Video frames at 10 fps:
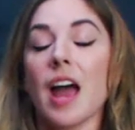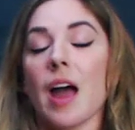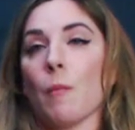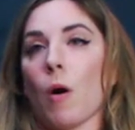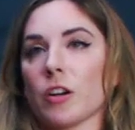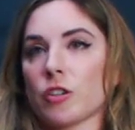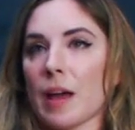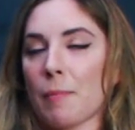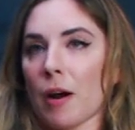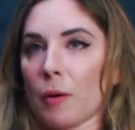and wash
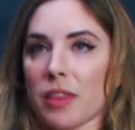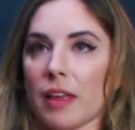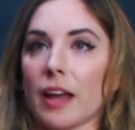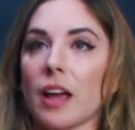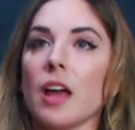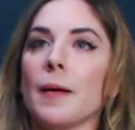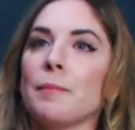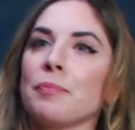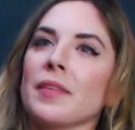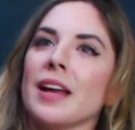that part with like
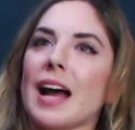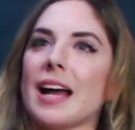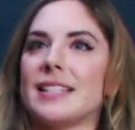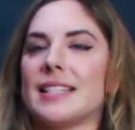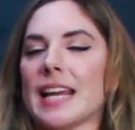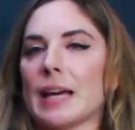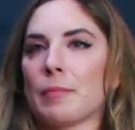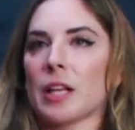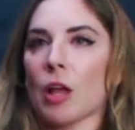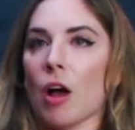a
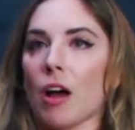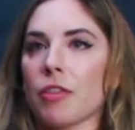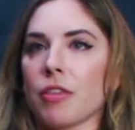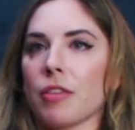damp cloth.